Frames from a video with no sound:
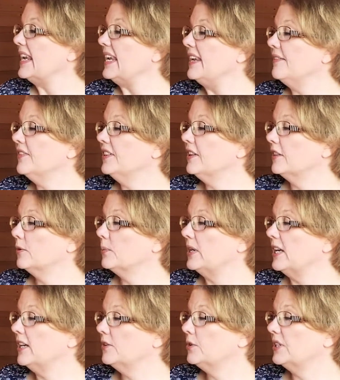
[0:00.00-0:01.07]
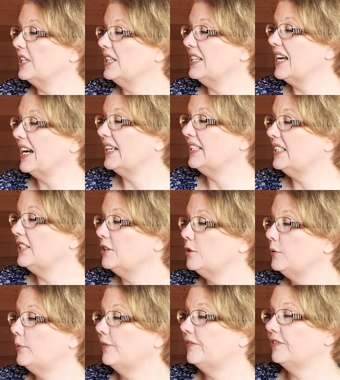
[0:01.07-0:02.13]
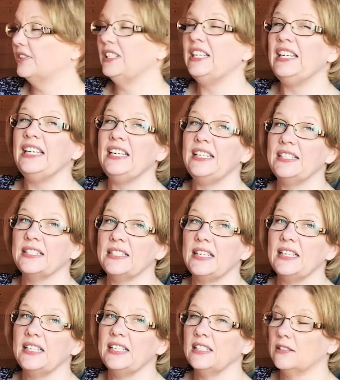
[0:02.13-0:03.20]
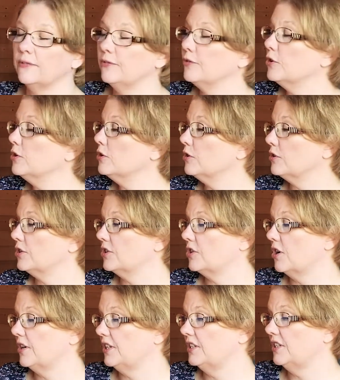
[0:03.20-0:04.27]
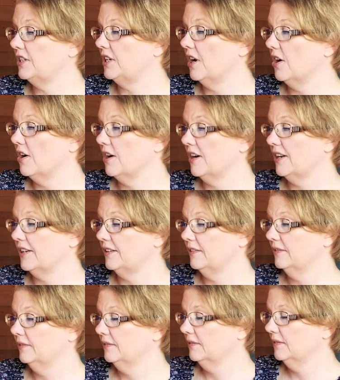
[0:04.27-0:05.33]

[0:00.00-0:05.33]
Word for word: Even the 392 fleas in his fur started to yawn.